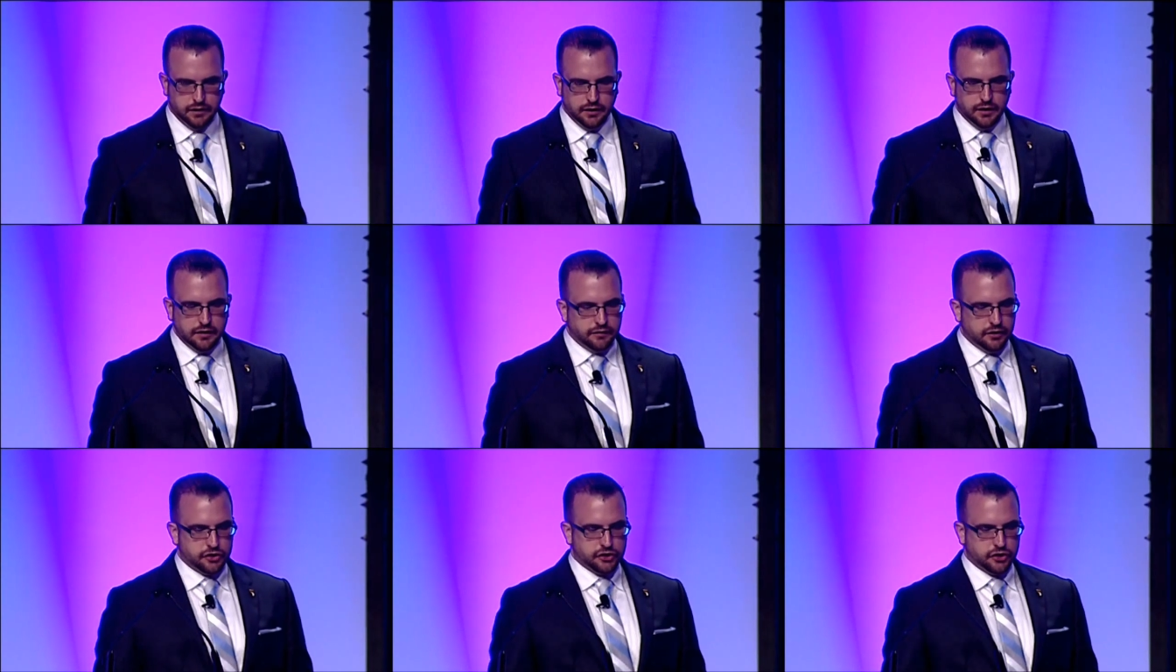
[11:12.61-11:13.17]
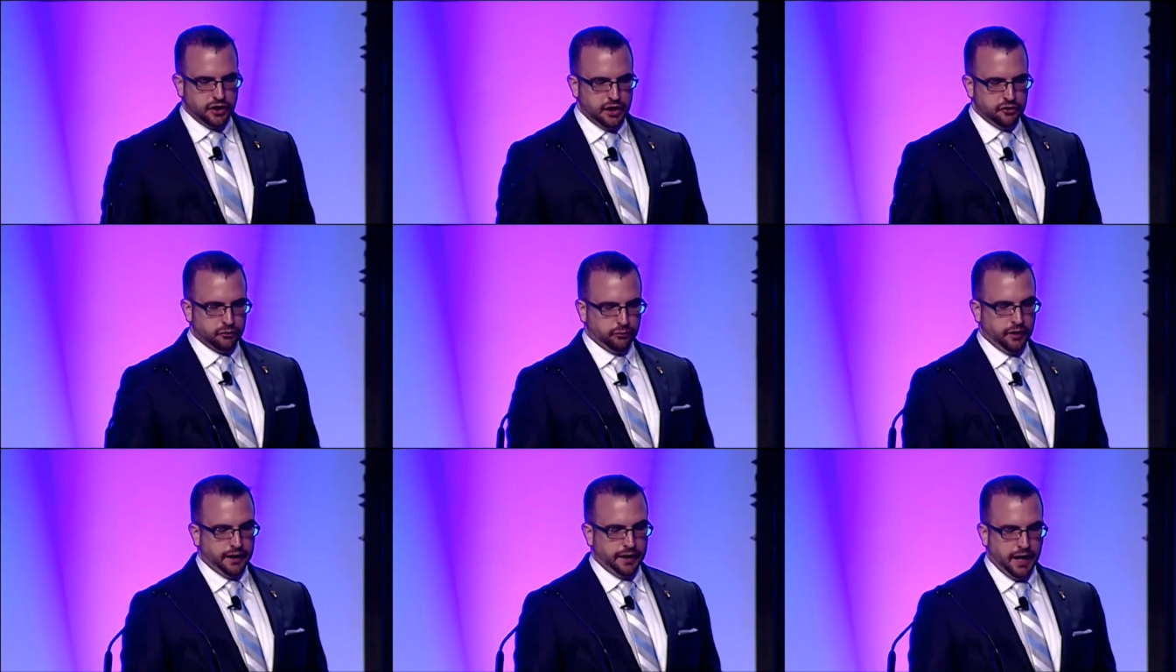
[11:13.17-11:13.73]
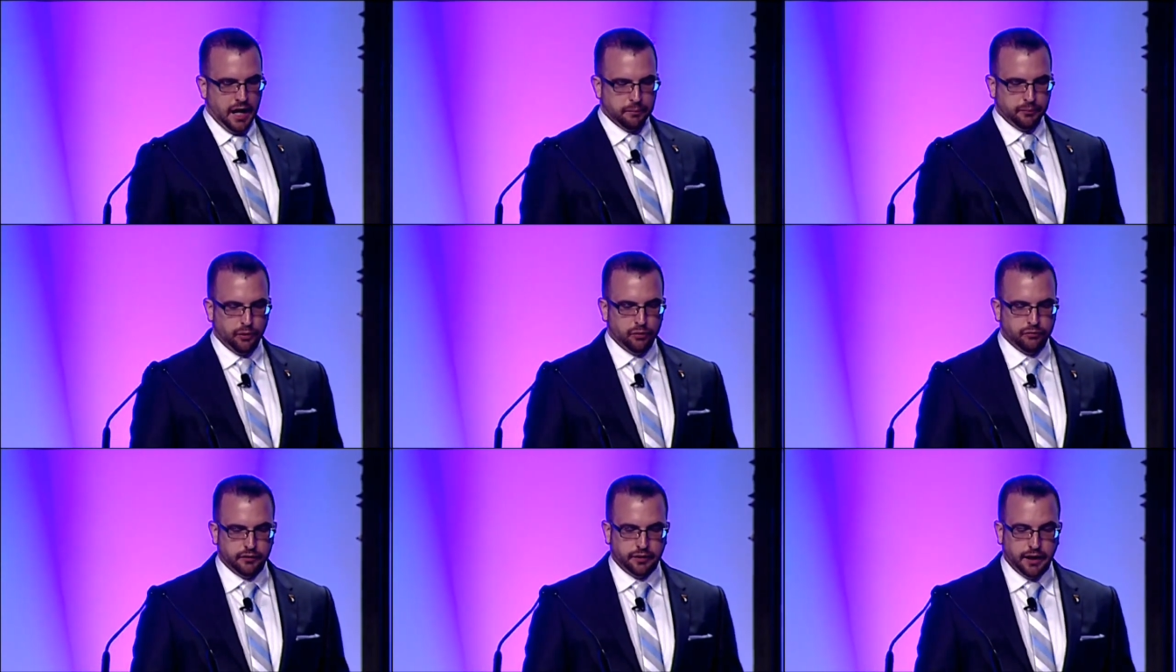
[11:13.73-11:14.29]
This change will not happen
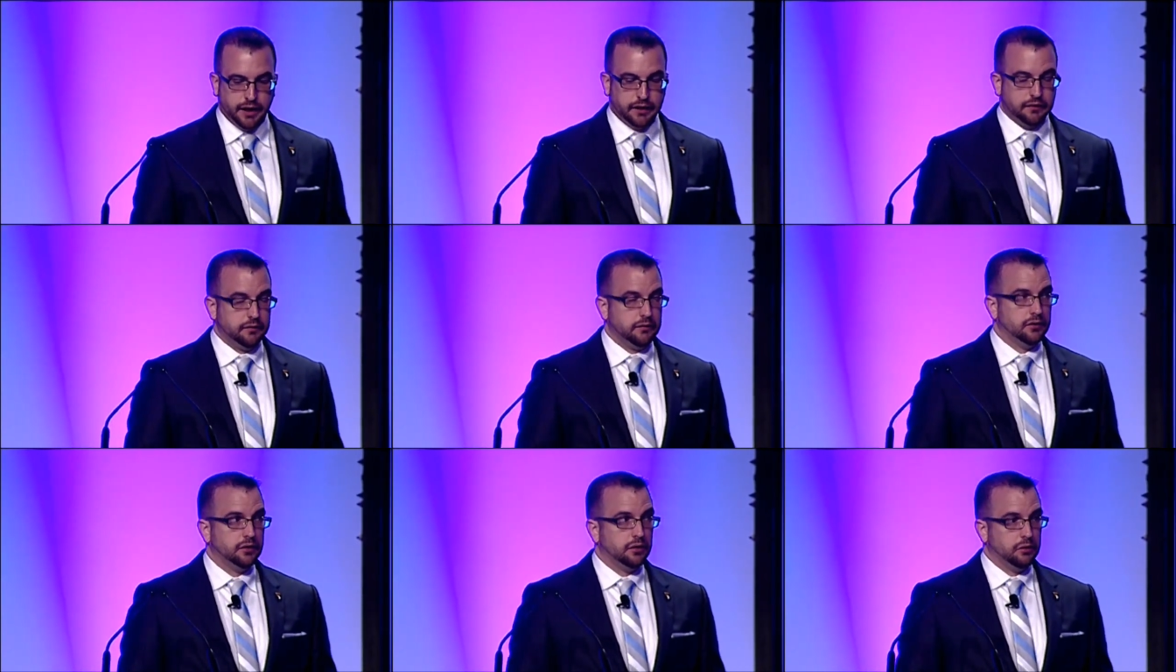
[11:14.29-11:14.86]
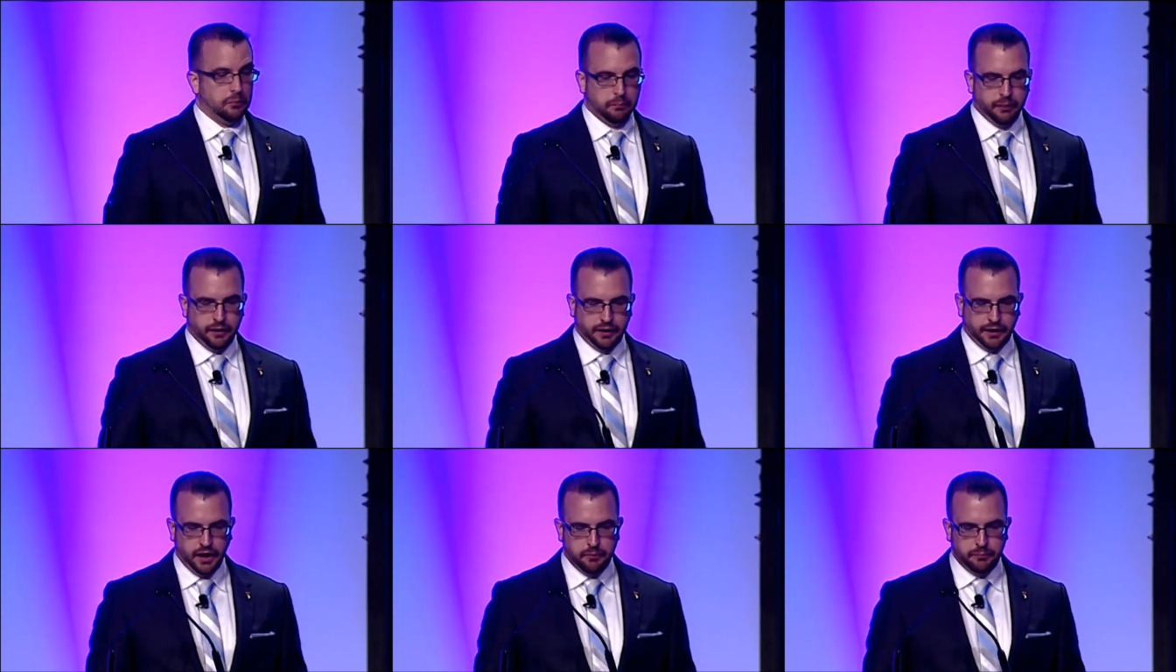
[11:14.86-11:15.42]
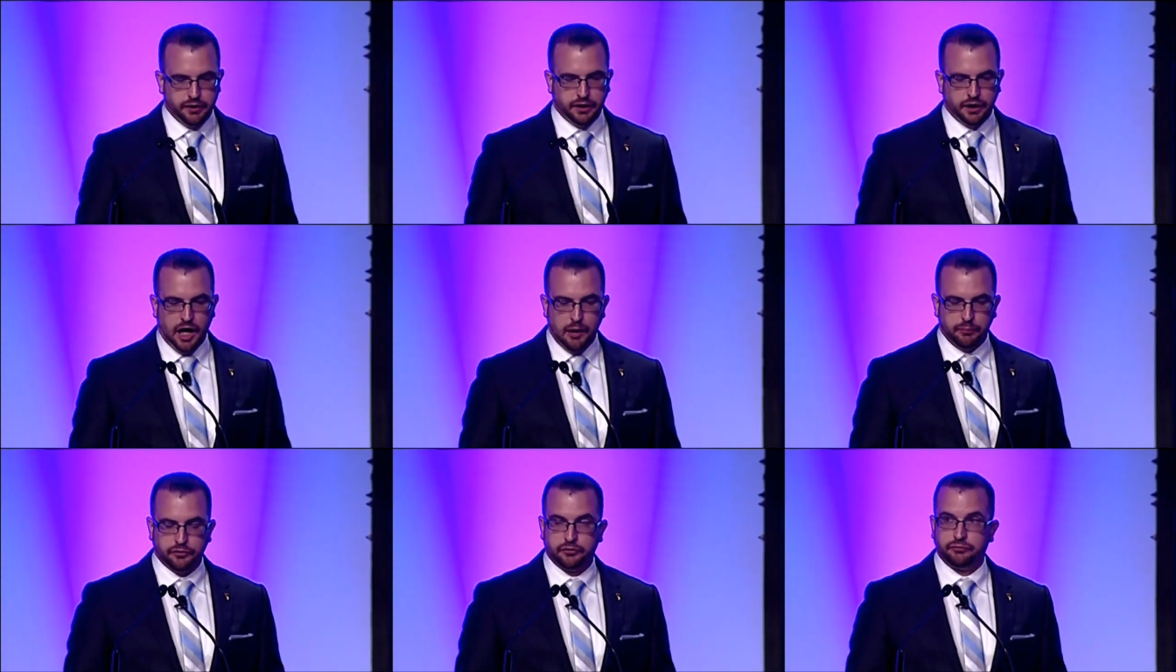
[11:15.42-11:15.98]
overnight, but it can be
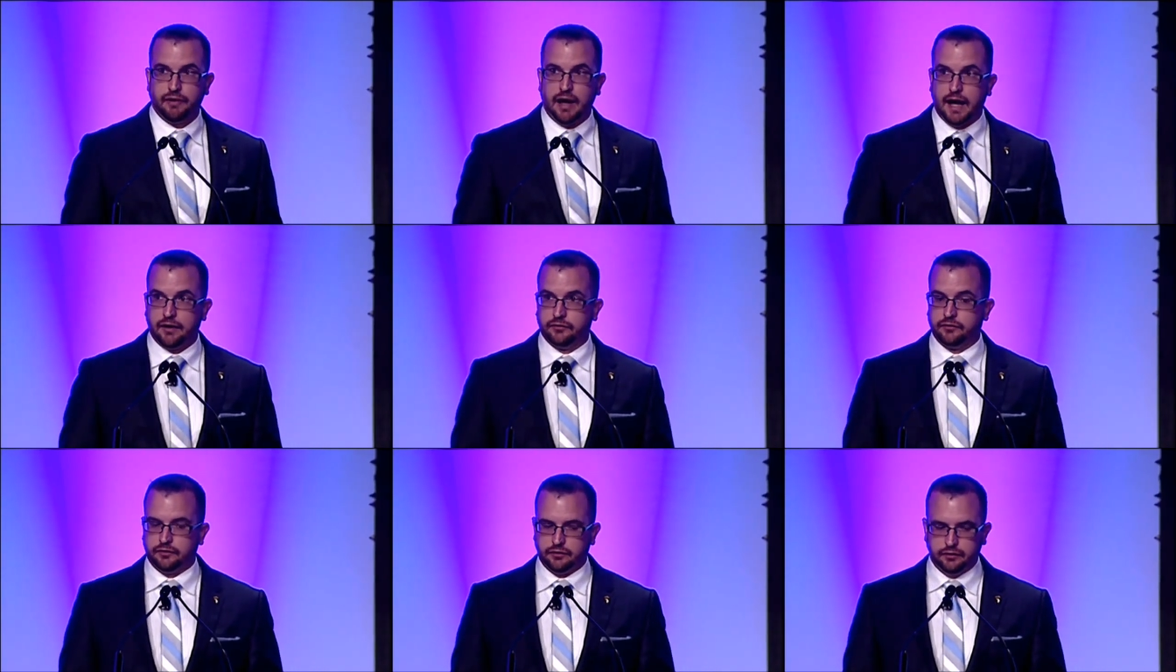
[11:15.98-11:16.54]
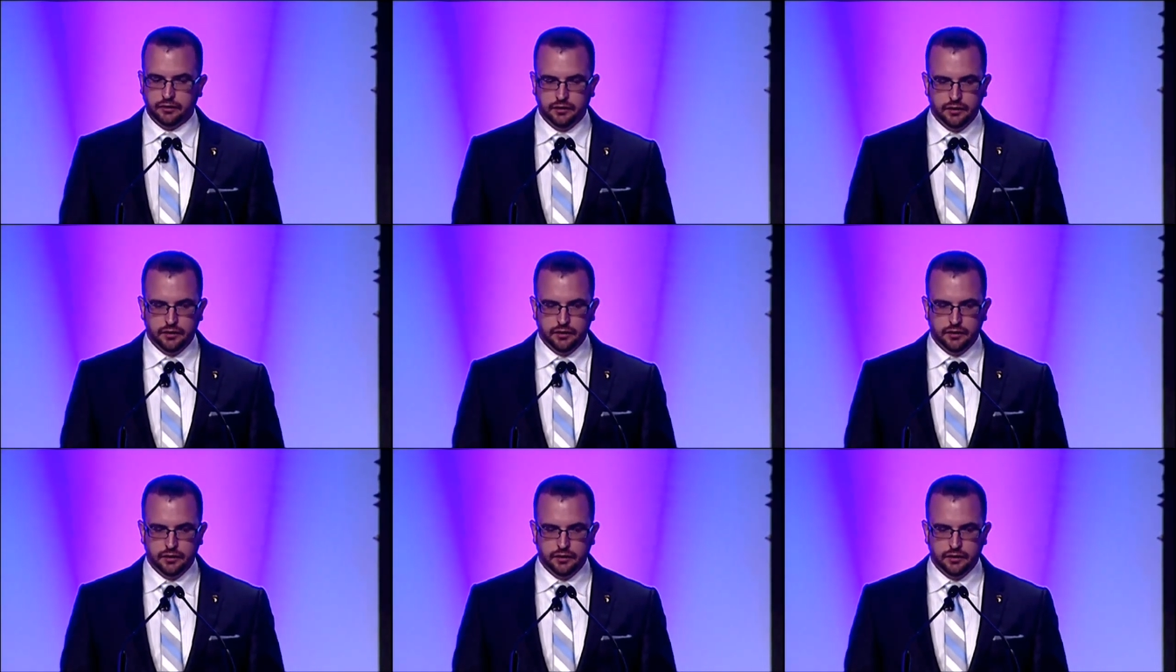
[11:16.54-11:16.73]
accomplished faster